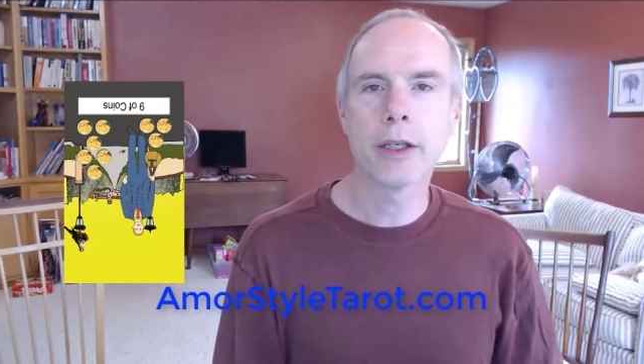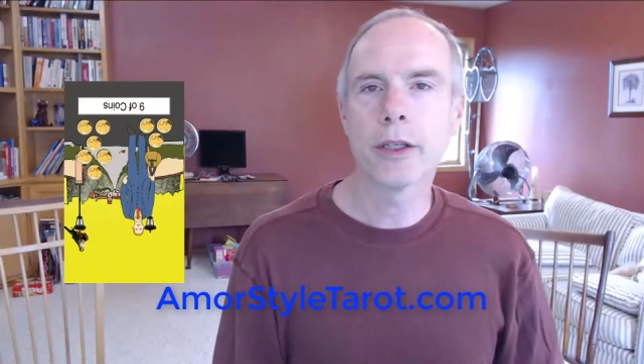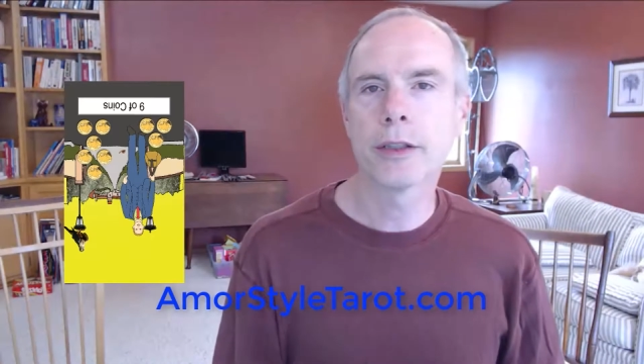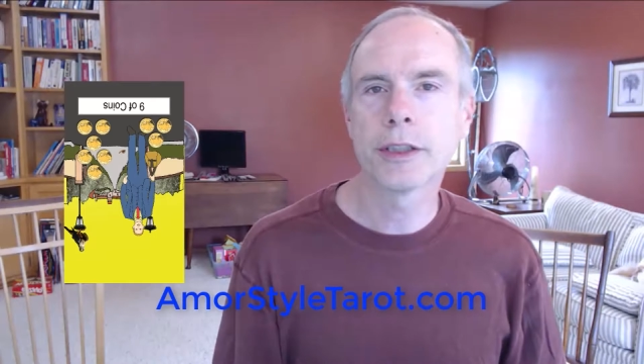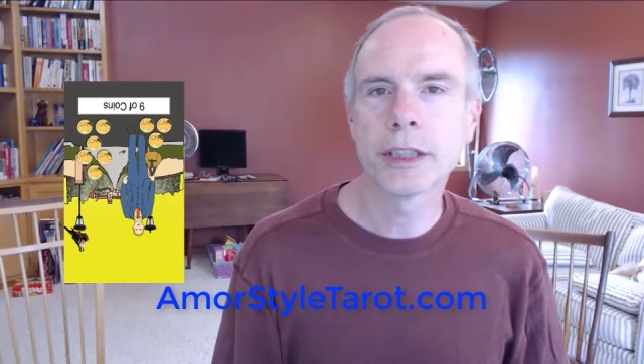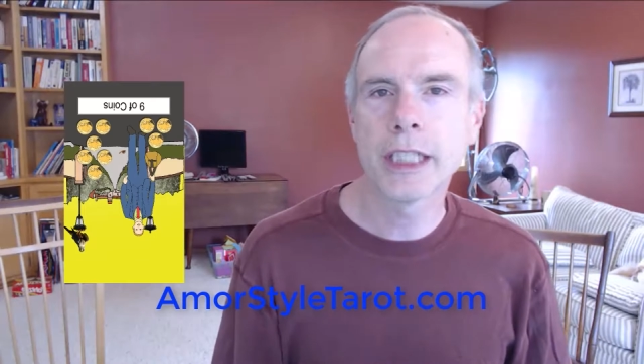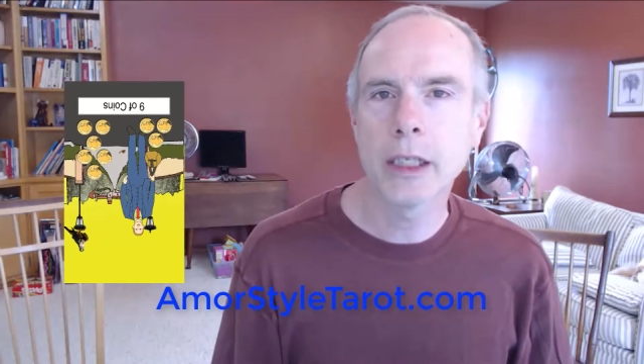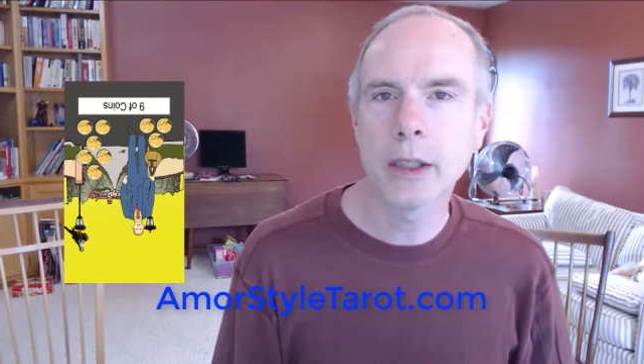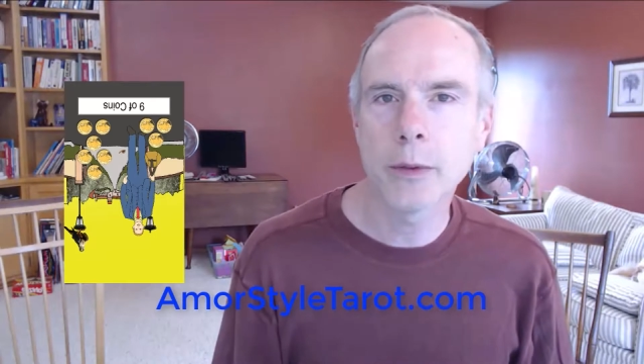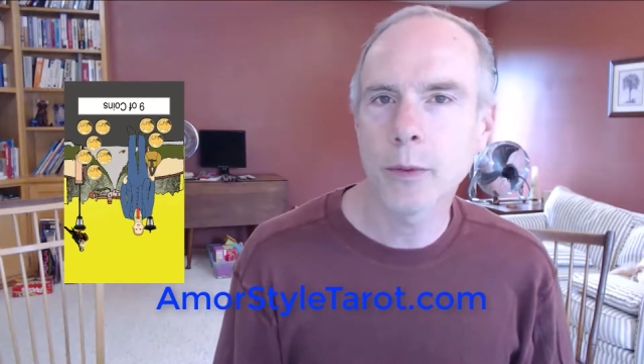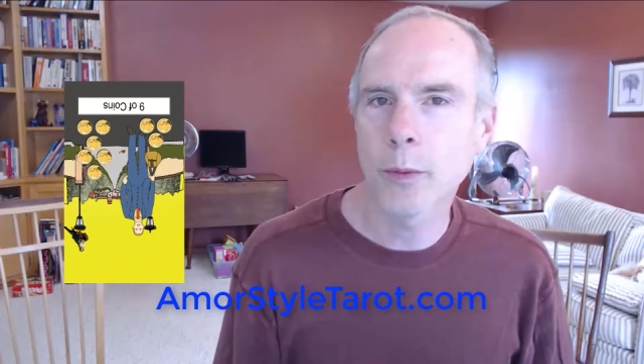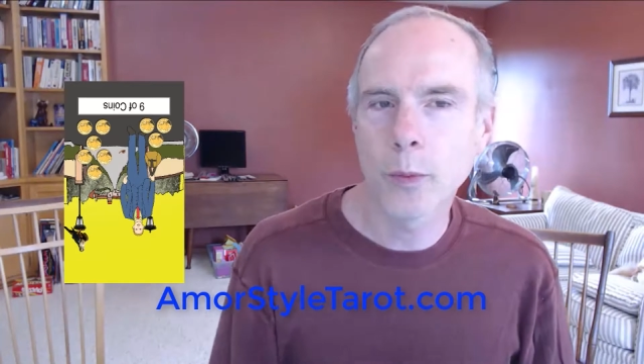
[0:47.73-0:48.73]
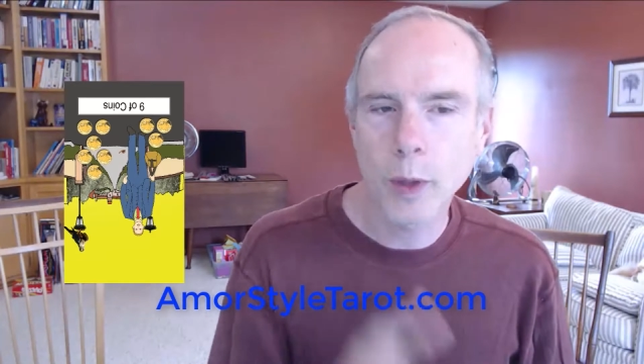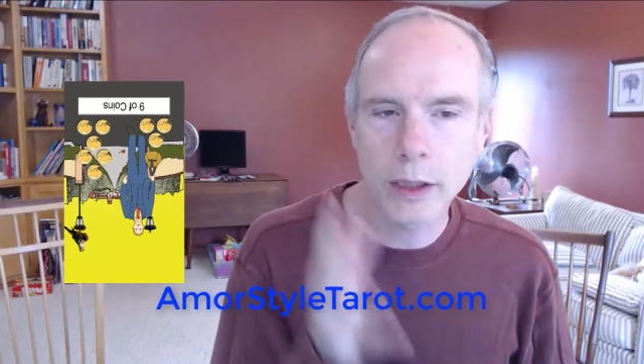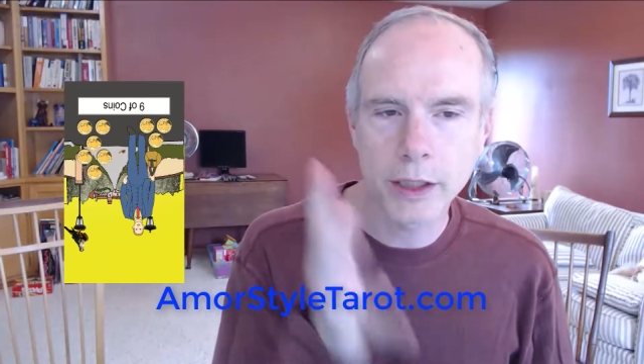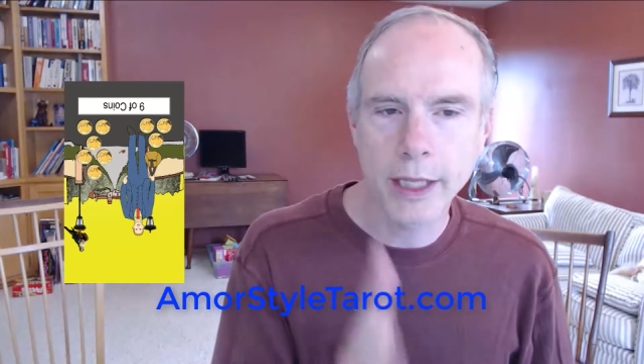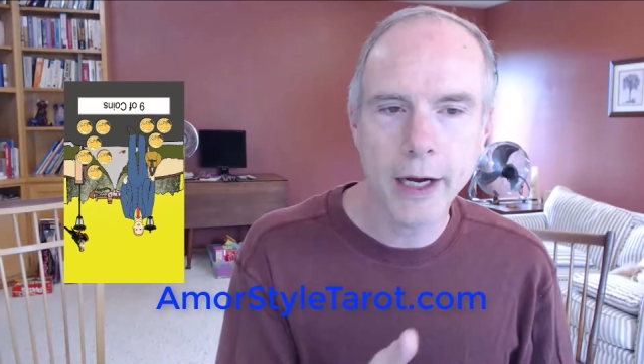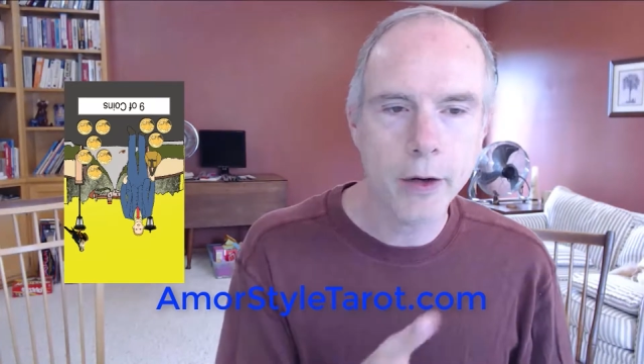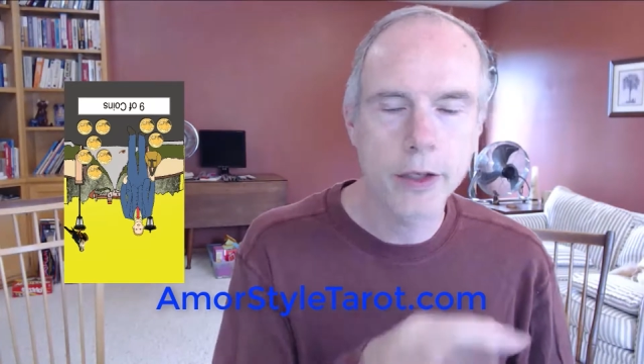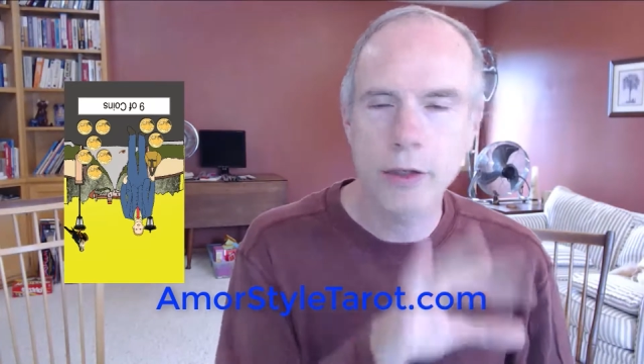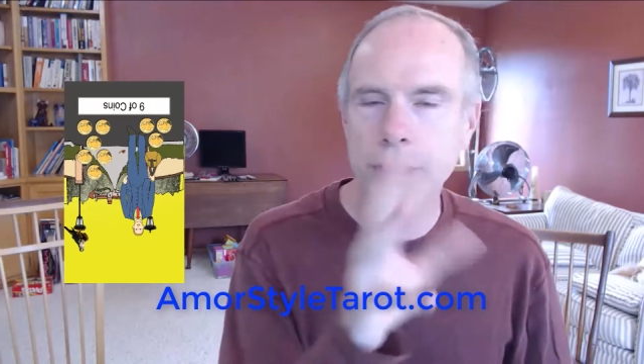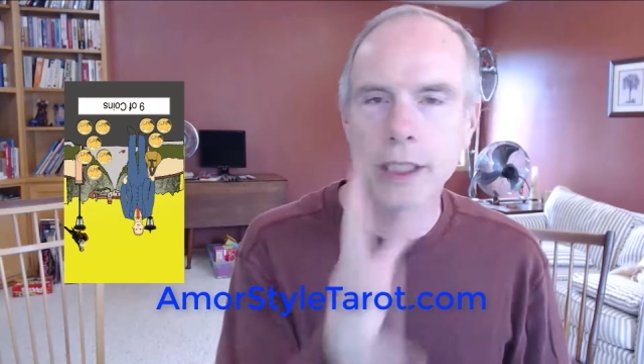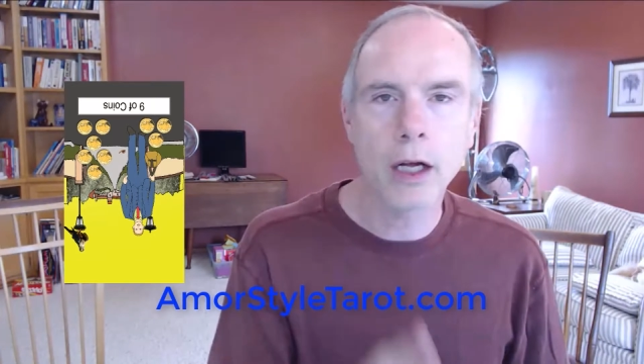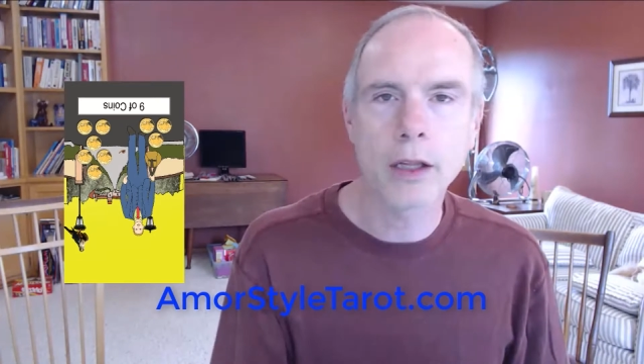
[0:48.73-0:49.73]
you see what's there and you
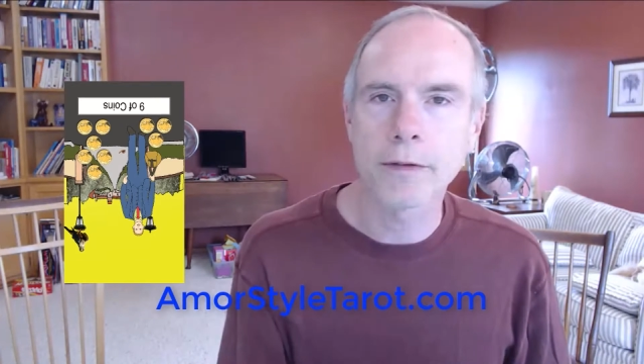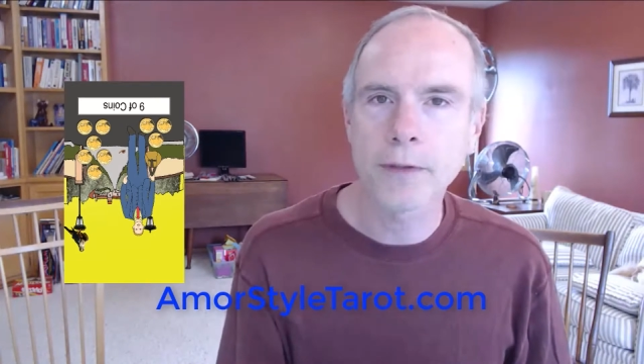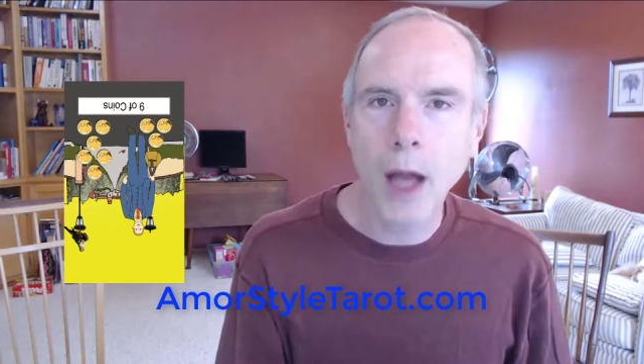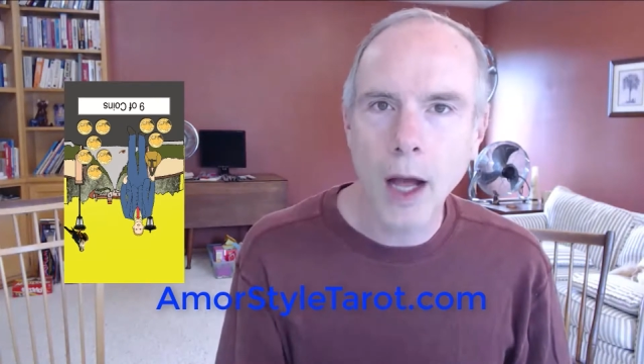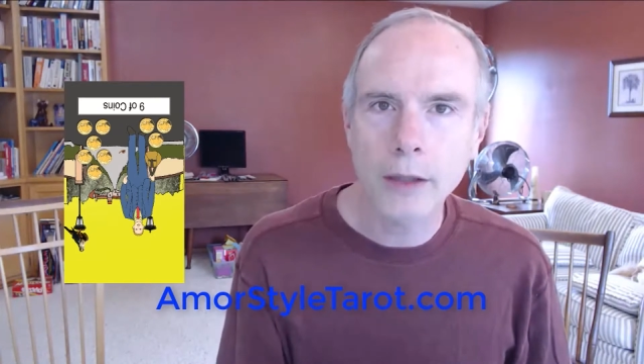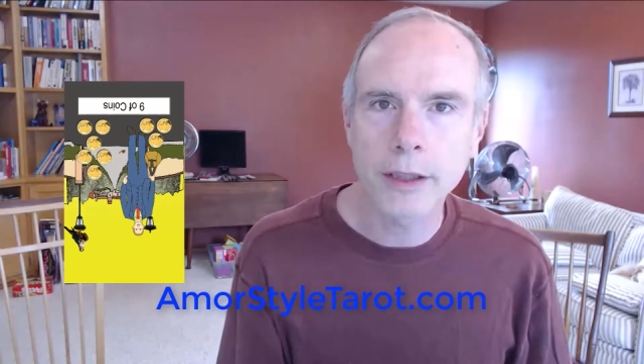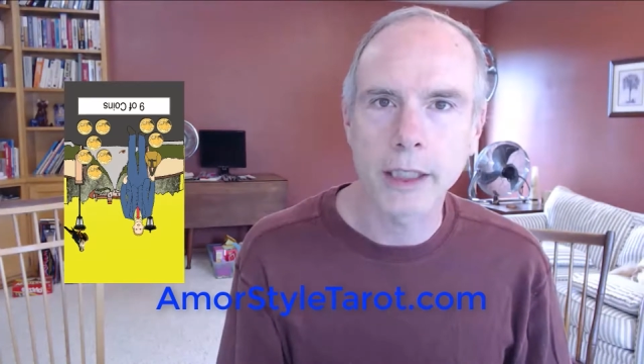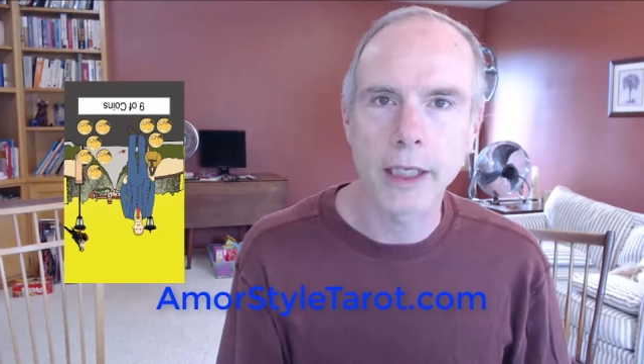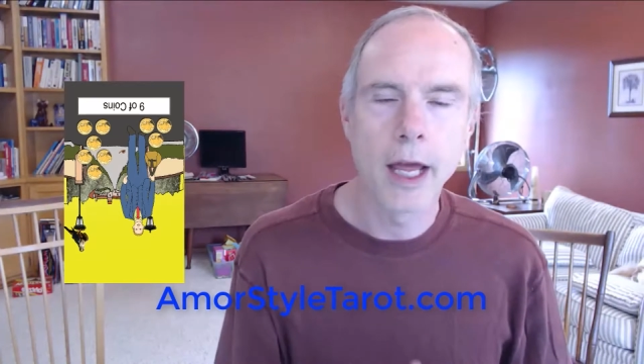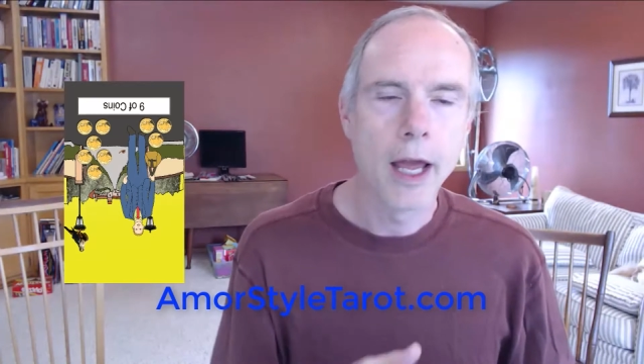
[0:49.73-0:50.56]
see all the flaws in it.